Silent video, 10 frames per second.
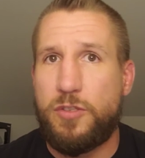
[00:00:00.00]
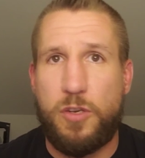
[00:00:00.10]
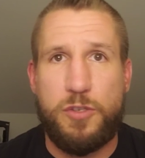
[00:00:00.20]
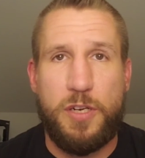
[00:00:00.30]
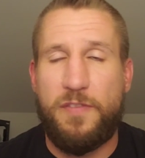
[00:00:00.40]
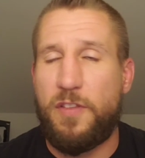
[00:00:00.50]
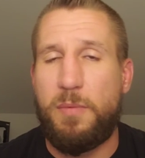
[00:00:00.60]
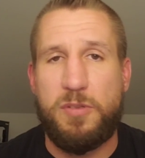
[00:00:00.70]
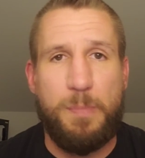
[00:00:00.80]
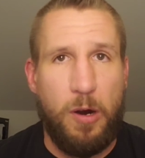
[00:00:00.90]
searching for the
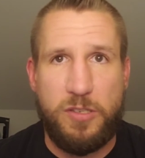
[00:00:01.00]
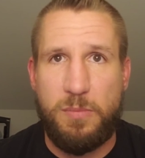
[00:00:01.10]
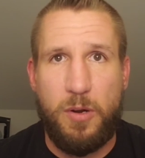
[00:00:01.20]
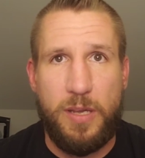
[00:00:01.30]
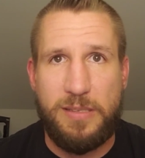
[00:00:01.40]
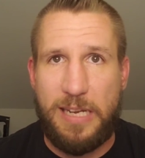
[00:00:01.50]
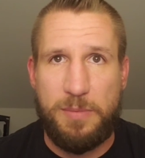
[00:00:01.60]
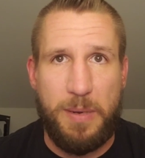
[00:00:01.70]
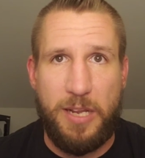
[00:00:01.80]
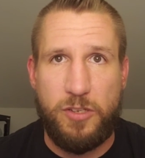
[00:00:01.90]
most parsimonious
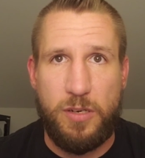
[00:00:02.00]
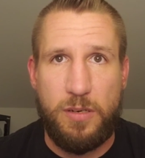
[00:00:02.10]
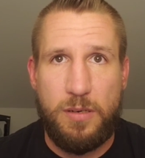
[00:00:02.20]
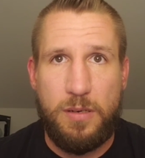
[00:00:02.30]
explanation.